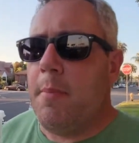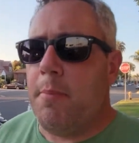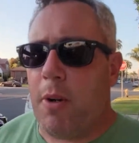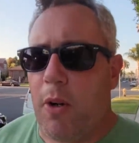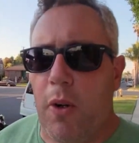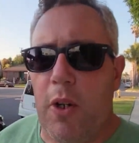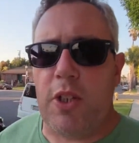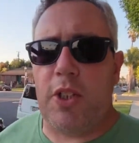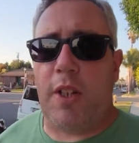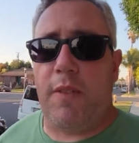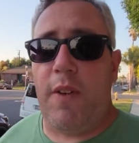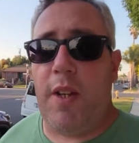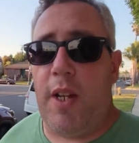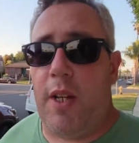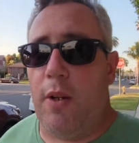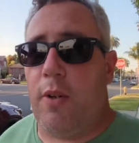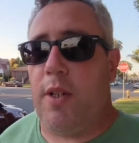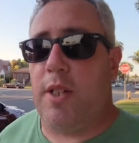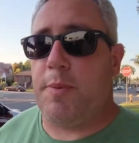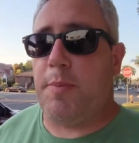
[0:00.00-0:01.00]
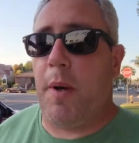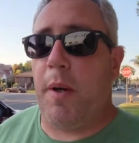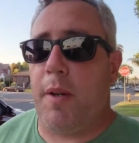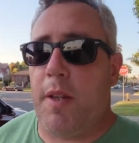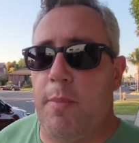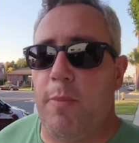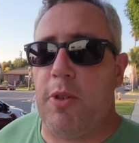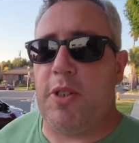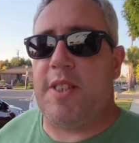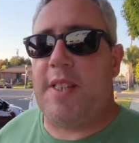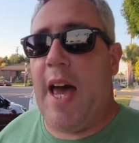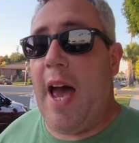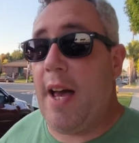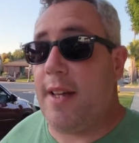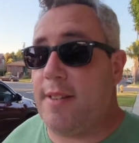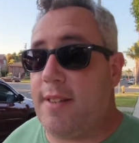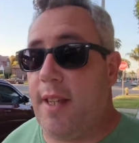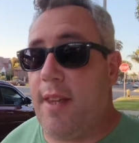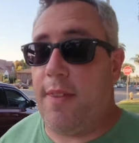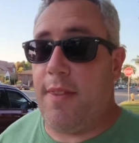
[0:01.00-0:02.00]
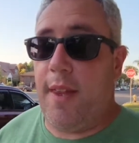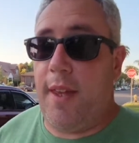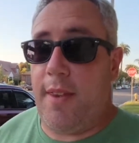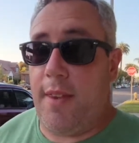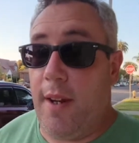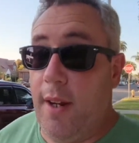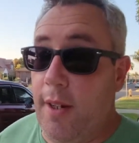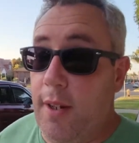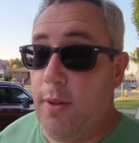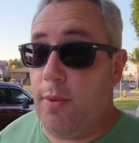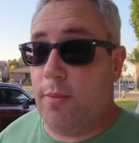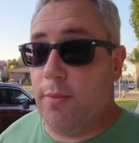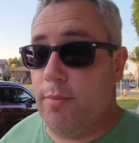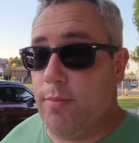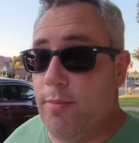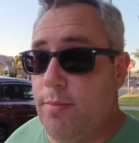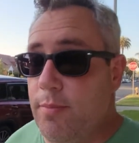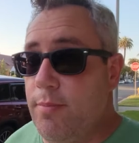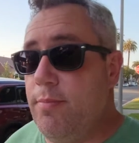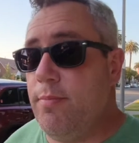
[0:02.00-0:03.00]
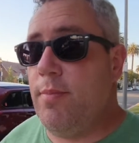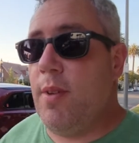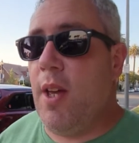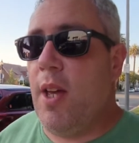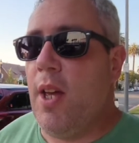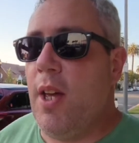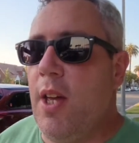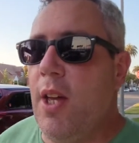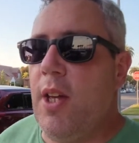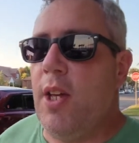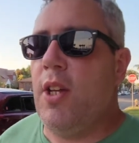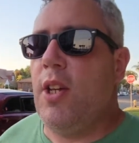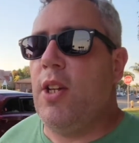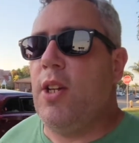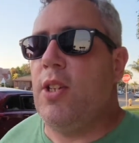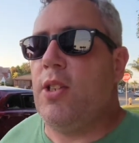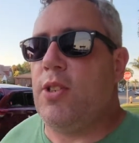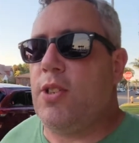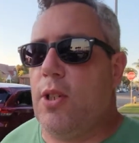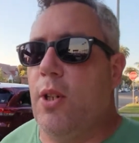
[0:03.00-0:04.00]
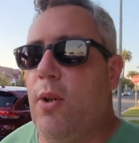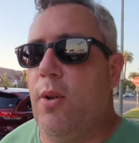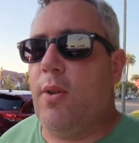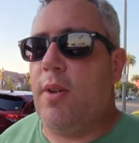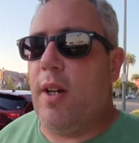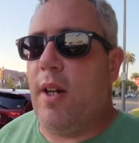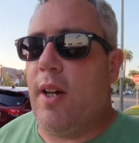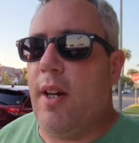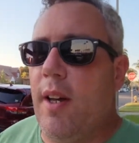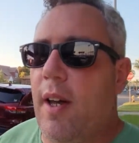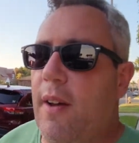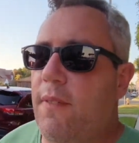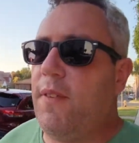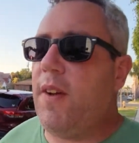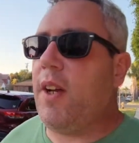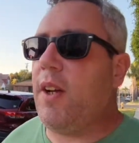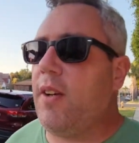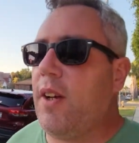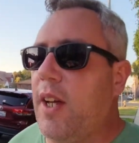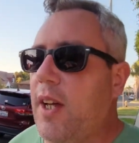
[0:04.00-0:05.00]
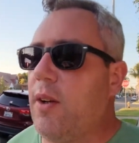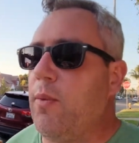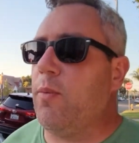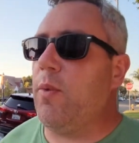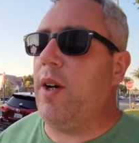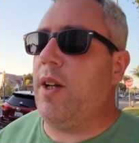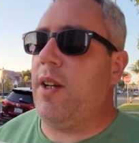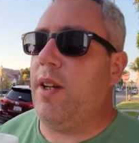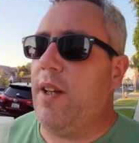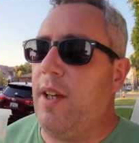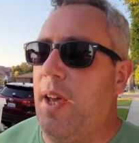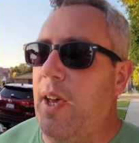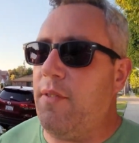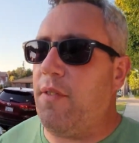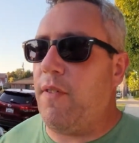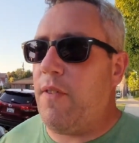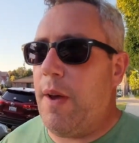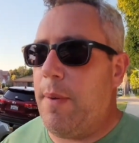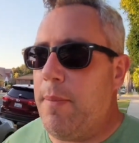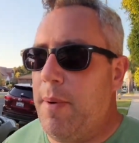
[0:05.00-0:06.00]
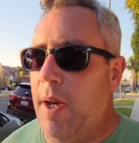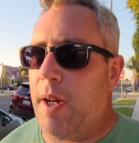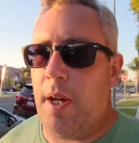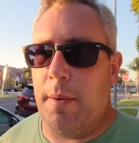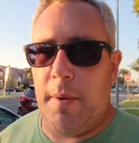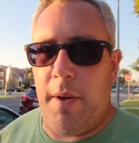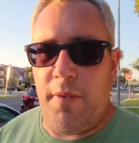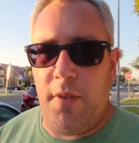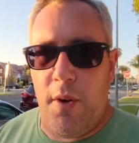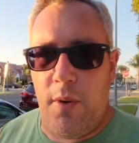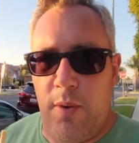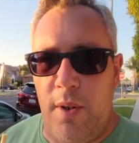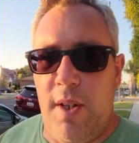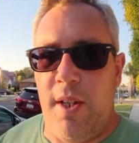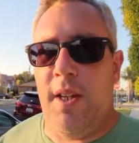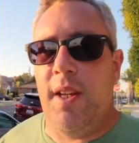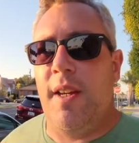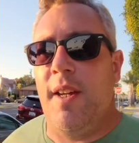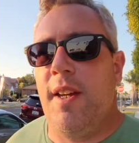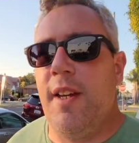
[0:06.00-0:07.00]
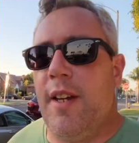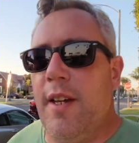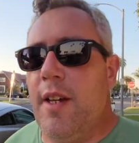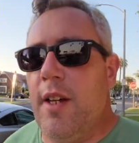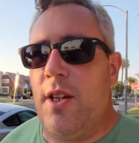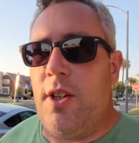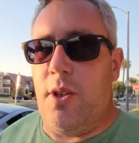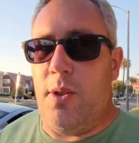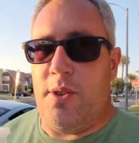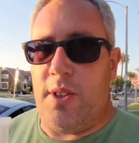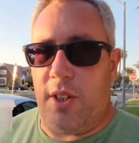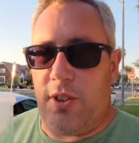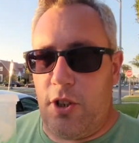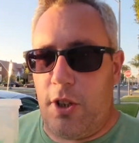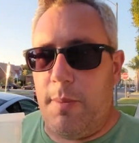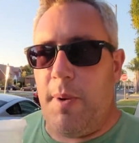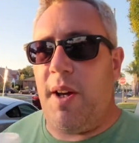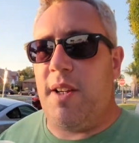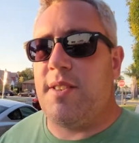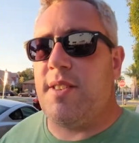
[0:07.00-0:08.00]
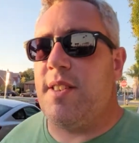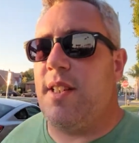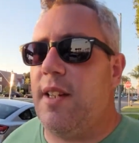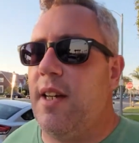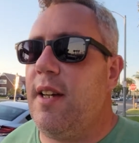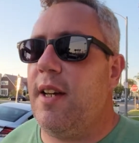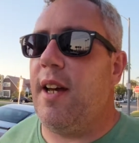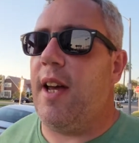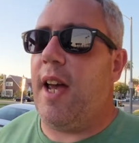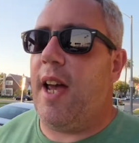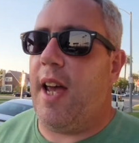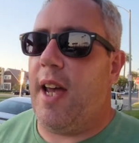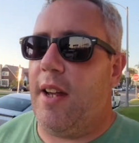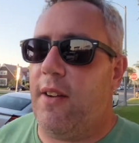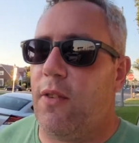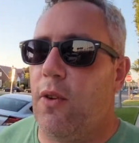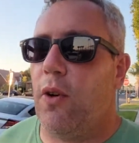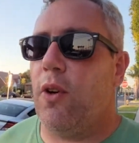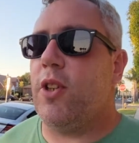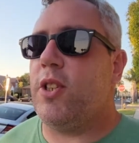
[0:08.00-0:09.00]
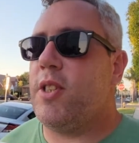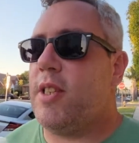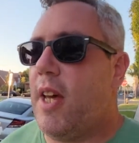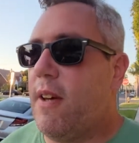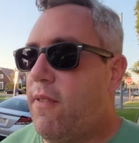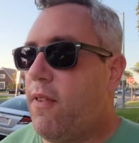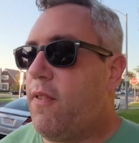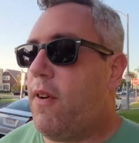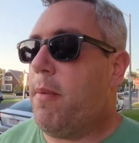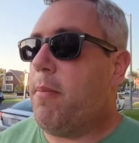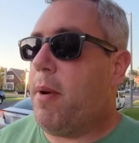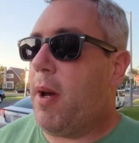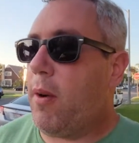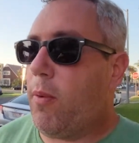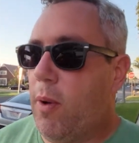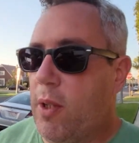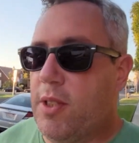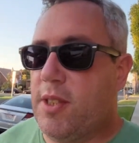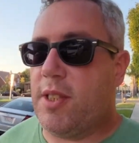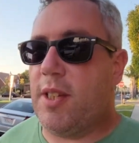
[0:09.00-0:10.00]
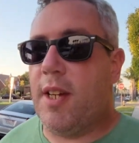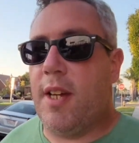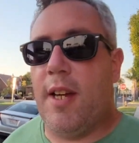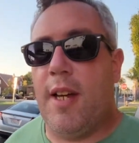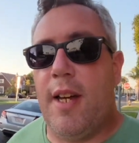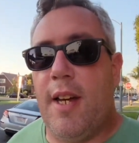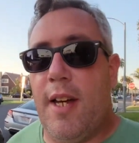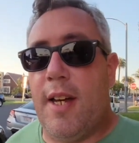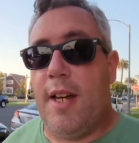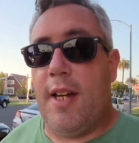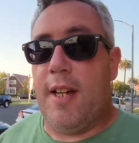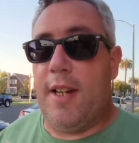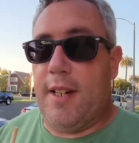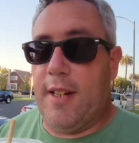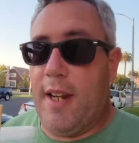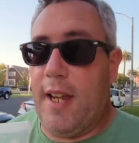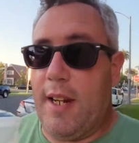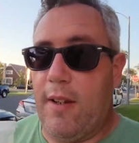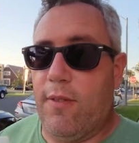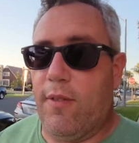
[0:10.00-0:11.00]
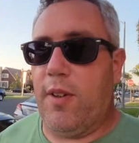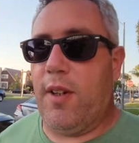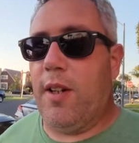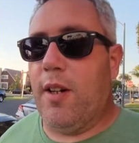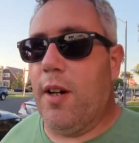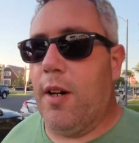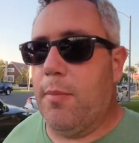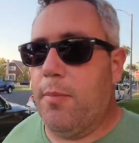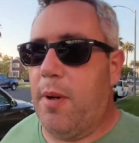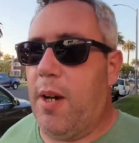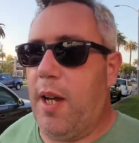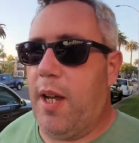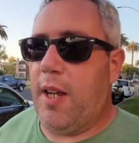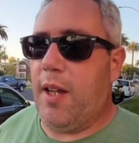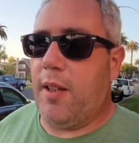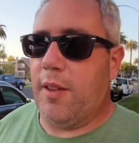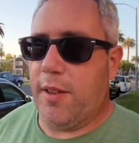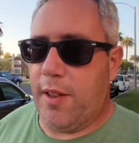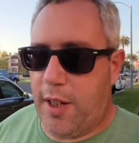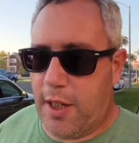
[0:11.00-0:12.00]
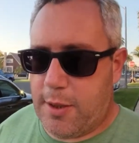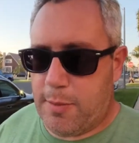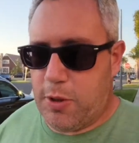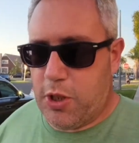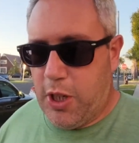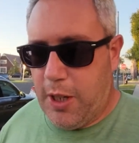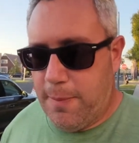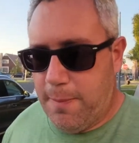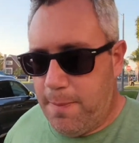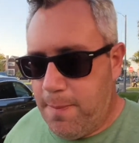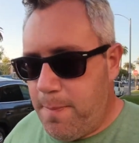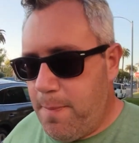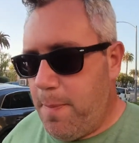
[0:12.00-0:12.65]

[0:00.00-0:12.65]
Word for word: But crunching video is probably the most taxing thing that I do. So I figured I can run FFmpeg on my phone using Termux, and of course FFmpeg runs natively on my Linux machine.